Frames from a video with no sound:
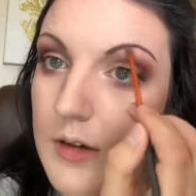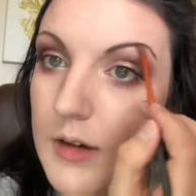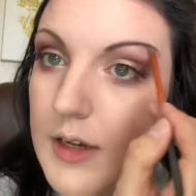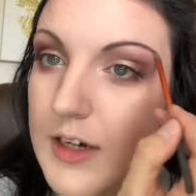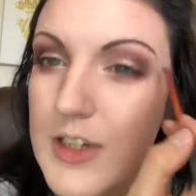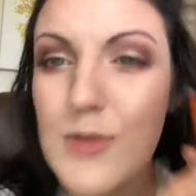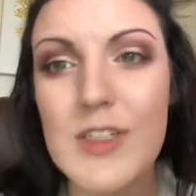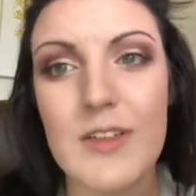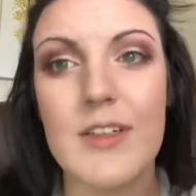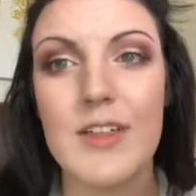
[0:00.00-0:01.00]
And I just
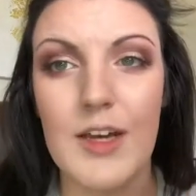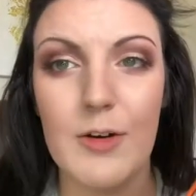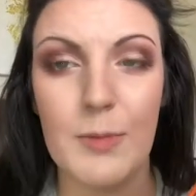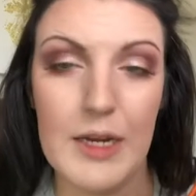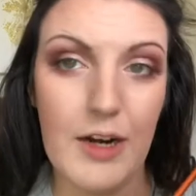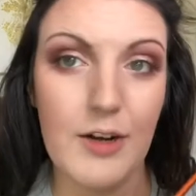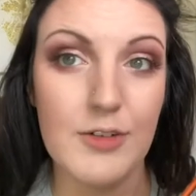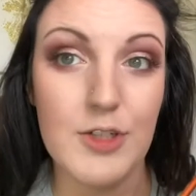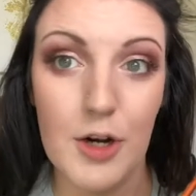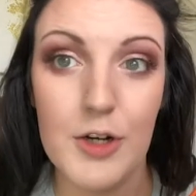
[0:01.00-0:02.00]
recently colored my hair
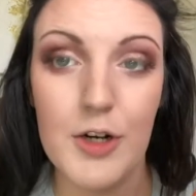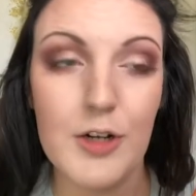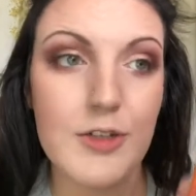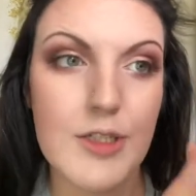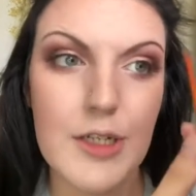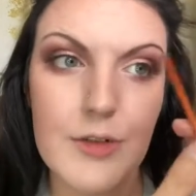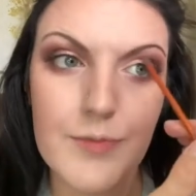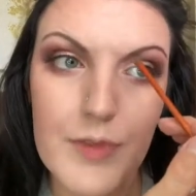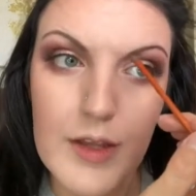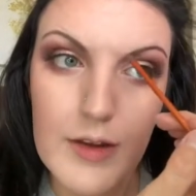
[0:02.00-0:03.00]
darker, so
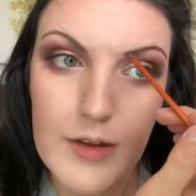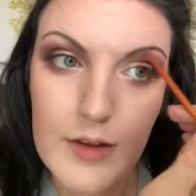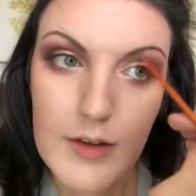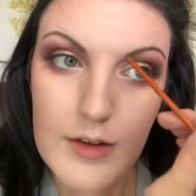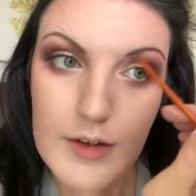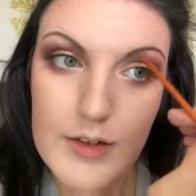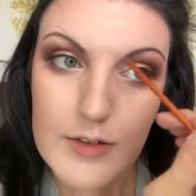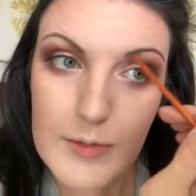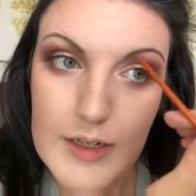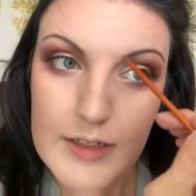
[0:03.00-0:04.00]
I don't
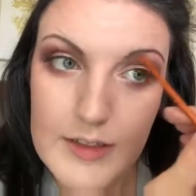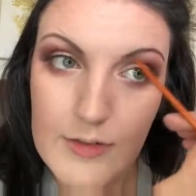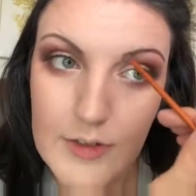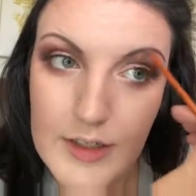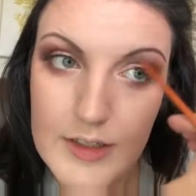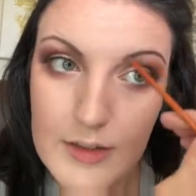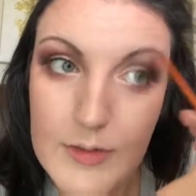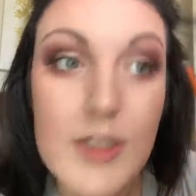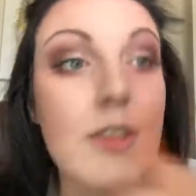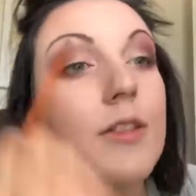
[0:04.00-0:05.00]
want to make a difference. I'm
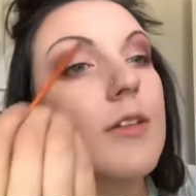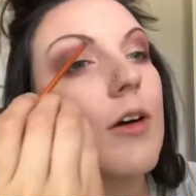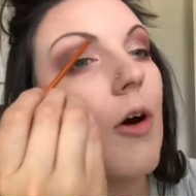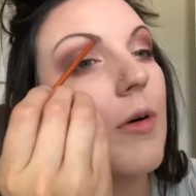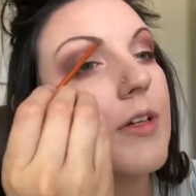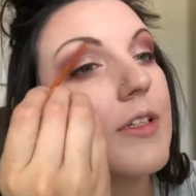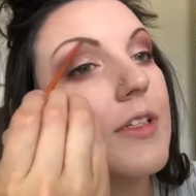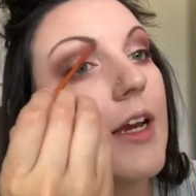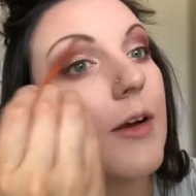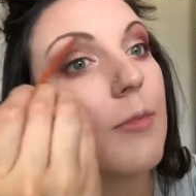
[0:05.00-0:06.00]
just always
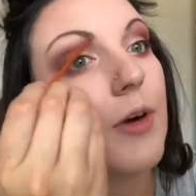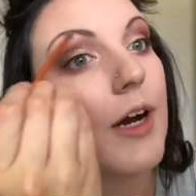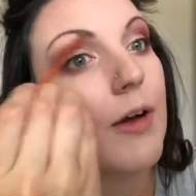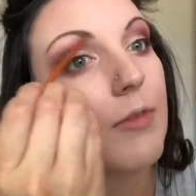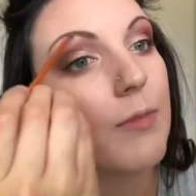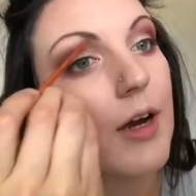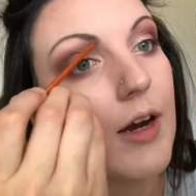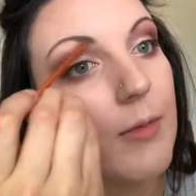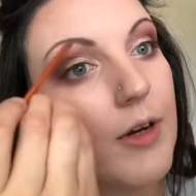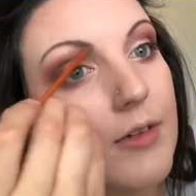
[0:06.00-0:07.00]
staying brown with my
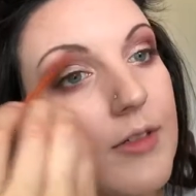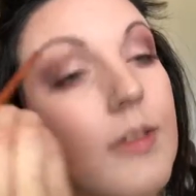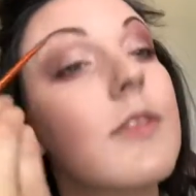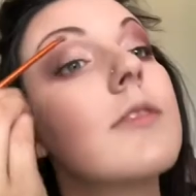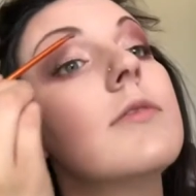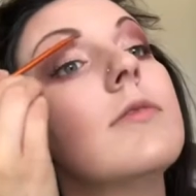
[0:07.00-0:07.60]
eyebrows because